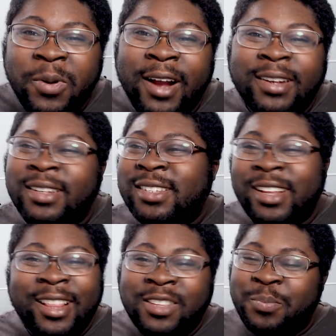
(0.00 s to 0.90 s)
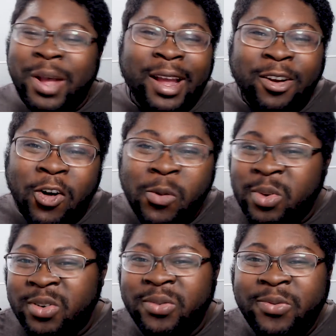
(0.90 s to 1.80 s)
practice, and that's bad
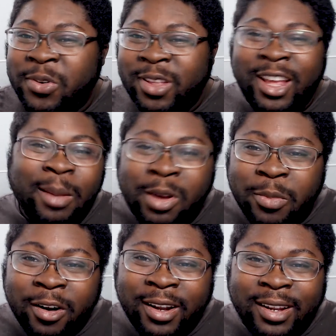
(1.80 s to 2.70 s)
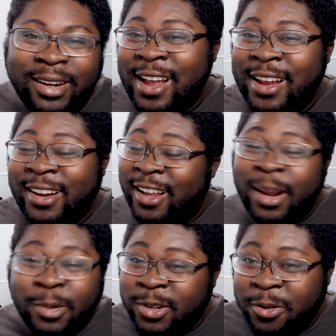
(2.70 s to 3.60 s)
karma for the gaming market. And
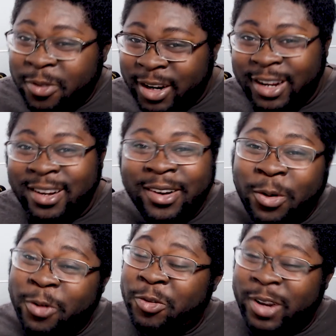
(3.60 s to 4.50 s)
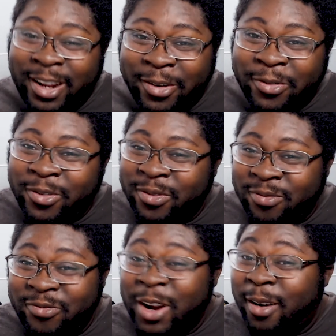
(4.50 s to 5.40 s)
gamers don't forget or forgive
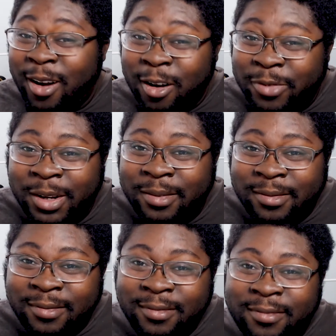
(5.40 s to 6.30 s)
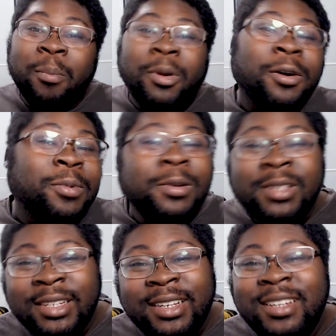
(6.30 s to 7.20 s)
very often. But we'll
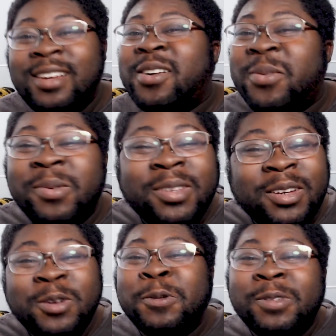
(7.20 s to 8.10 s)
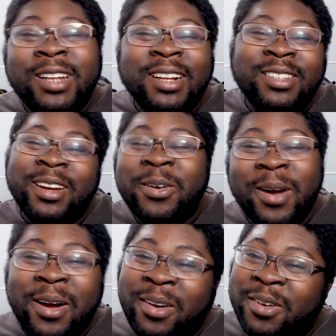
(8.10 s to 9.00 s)
see who stands their
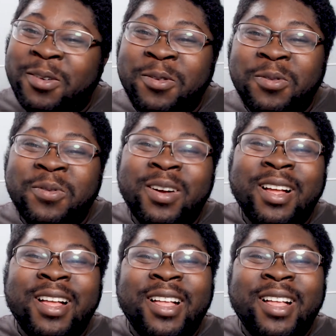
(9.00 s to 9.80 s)
ground and who